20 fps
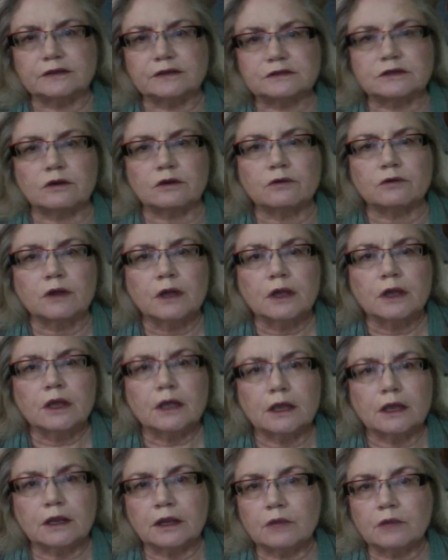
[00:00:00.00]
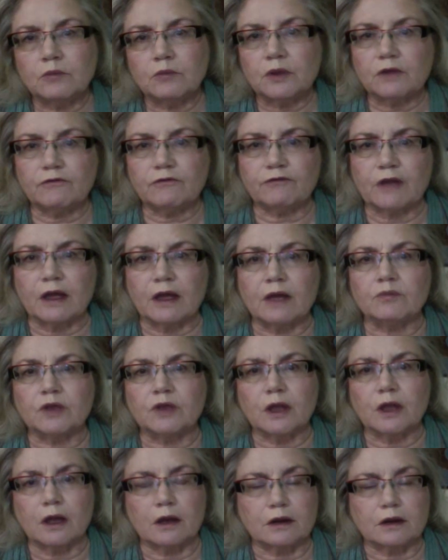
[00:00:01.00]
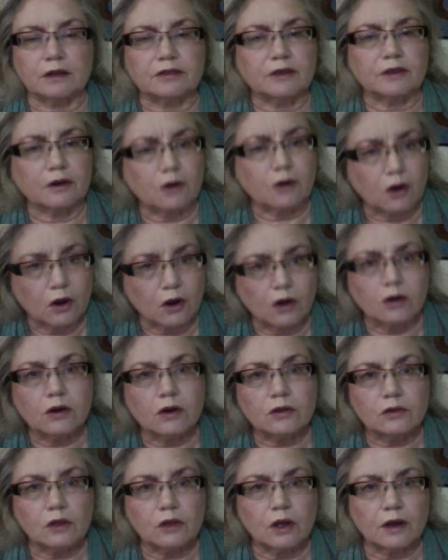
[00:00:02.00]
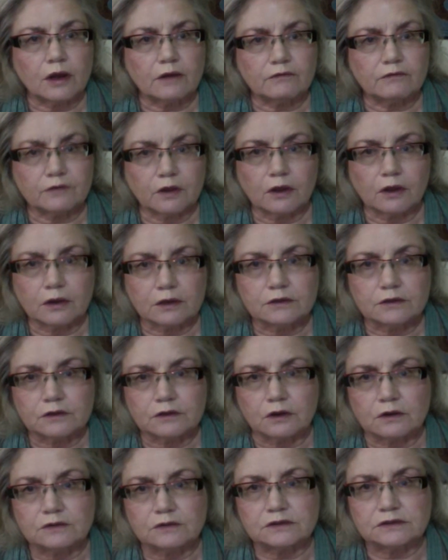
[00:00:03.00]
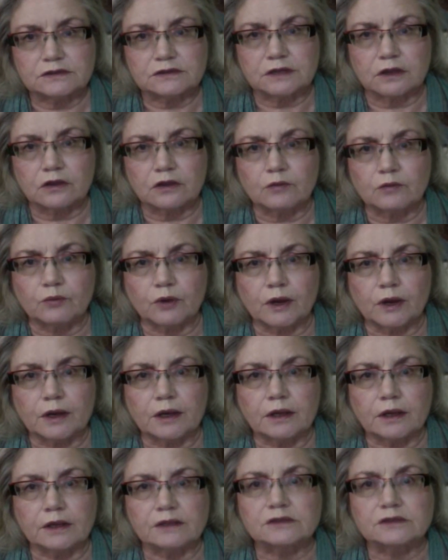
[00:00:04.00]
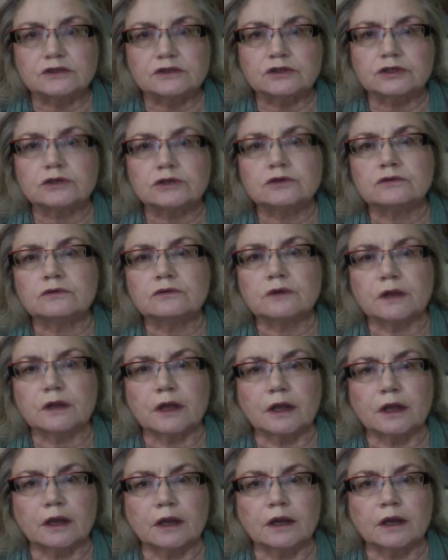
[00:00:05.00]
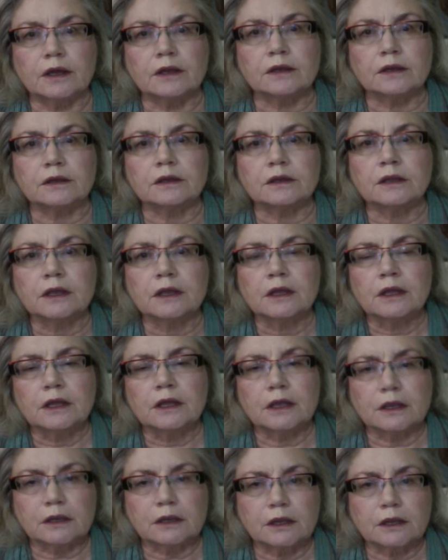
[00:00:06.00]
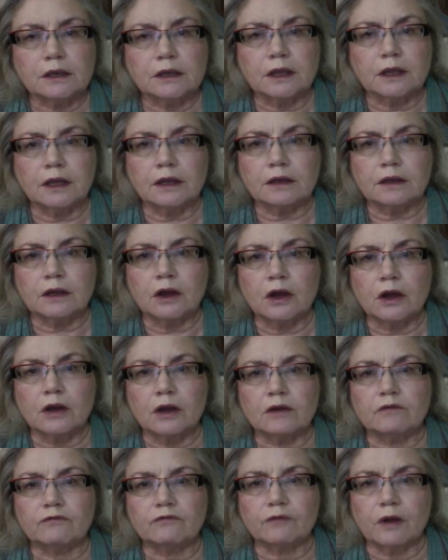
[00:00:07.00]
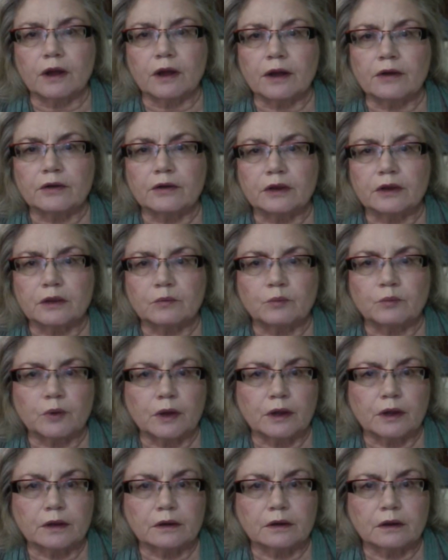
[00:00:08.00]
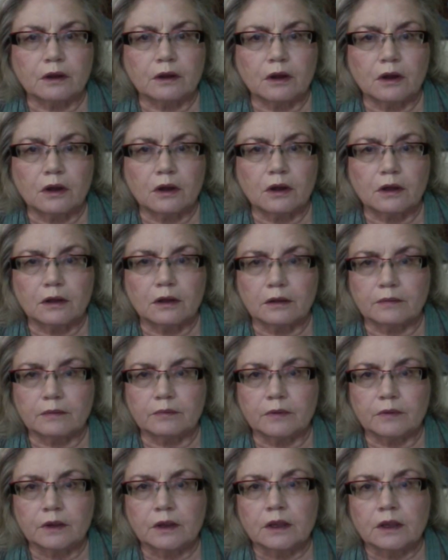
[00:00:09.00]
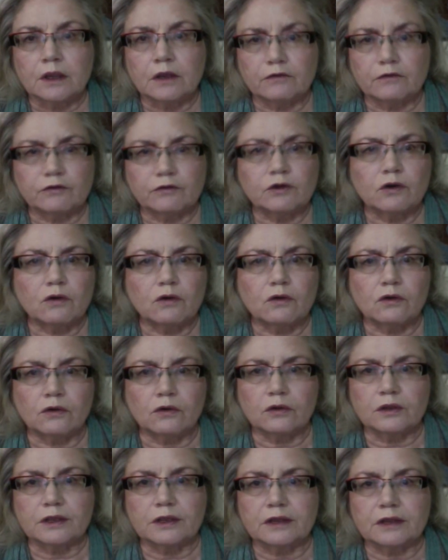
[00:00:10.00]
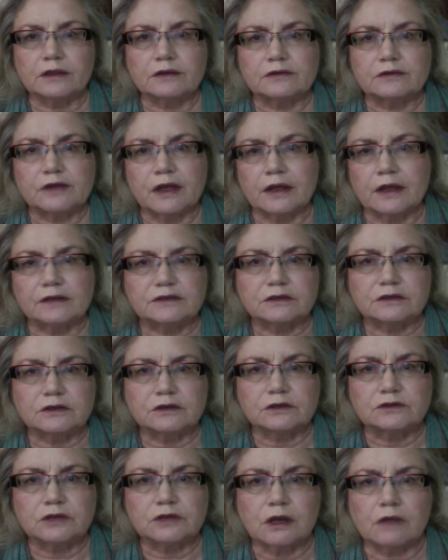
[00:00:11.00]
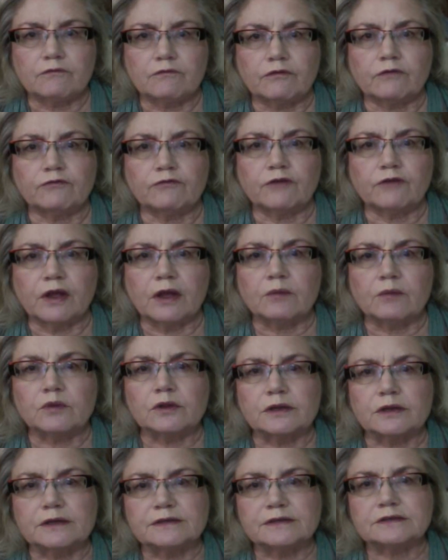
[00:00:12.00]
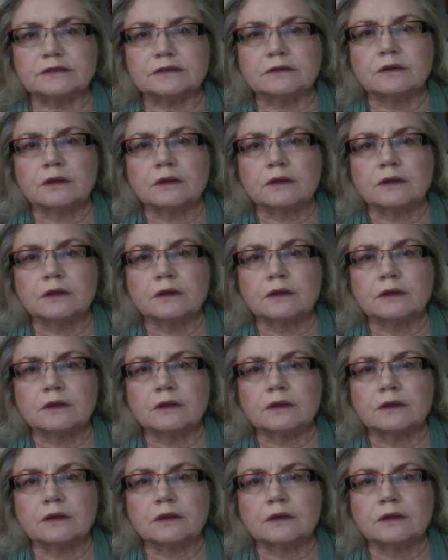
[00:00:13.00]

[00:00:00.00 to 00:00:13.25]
So it can be a family outing. There are a lot of young adults celebrating it too, and it can get kind of rowdy, but if you go early in the day, it's a good time for families.